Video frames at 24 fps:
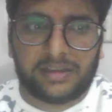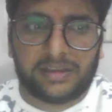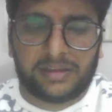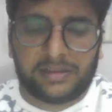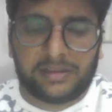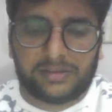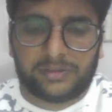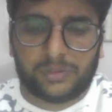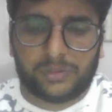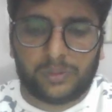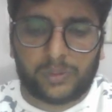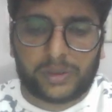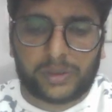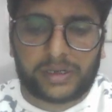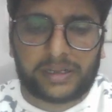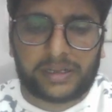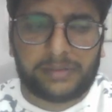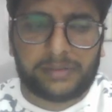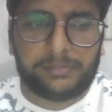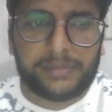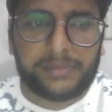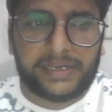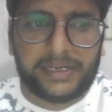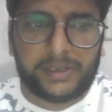so what I
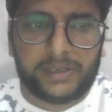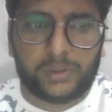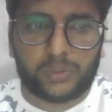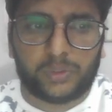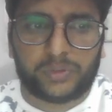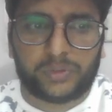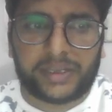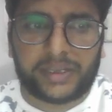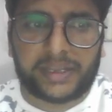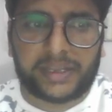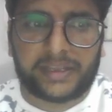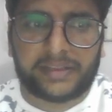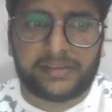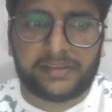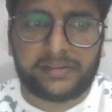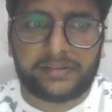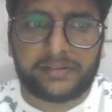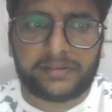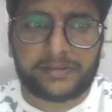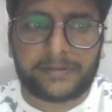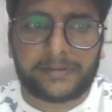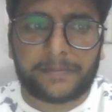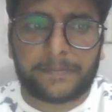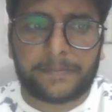mean to say
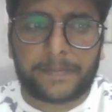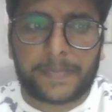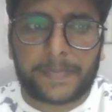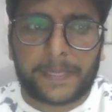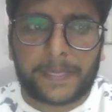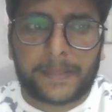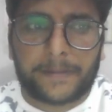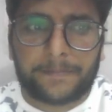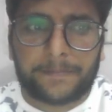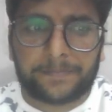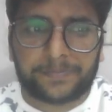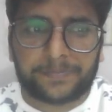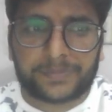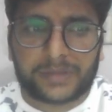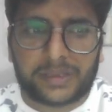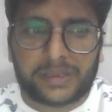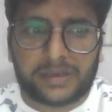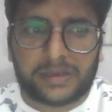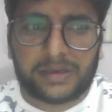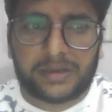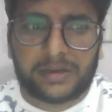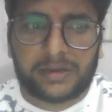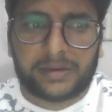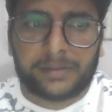is,
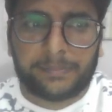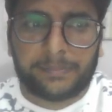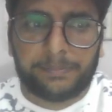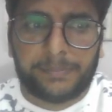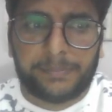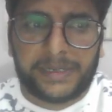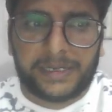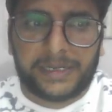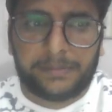min